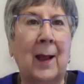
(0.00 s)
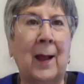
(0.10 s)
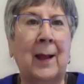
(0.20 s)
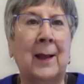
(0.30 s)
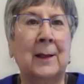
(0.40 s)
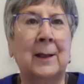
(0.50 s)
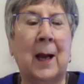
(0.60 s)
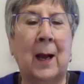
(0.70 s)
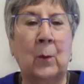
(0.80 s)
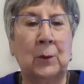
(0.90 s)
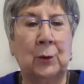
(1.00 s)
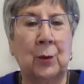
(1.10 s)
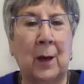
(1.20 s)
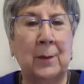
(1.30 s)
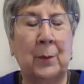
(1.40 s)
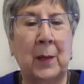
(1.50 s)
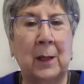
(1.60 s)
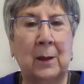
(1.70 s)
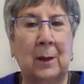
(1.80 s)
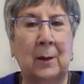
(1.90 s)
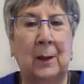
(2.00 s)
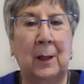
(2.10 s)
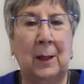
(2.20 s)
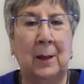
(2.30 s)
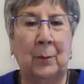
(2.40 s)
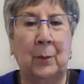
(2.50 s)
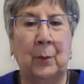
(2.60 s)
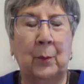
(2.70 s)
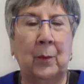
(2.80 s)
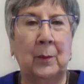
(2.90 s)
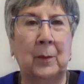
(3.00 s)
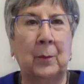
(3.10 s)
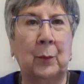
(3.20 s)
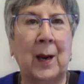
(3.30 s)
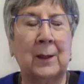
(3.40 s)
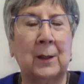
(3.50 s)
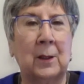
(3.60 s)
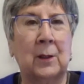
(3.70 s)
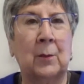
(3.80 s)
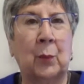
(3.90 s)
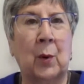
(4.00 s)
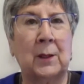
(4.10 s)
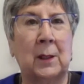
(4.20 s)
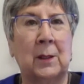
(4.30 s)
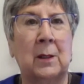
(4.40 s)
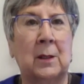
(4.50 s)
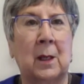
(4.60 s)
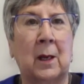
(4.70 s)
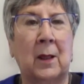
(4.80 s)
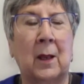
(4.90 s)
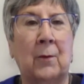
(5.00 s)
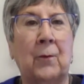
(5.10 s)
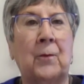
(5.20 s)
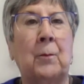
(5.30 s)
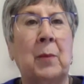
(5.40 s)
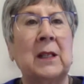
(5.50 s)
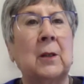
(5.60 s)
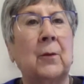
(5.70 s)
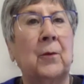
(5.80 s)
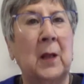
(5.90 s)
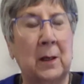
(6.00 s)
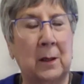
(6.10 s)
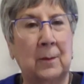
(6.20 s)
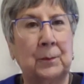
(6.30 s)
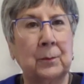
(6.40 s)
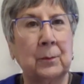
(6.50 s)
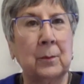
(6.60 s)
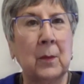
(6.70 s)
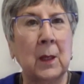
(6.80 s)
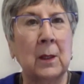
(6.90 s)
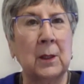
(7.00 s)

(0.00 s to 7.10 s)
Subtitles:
And I will try to pick the practices and processes that I think best fit the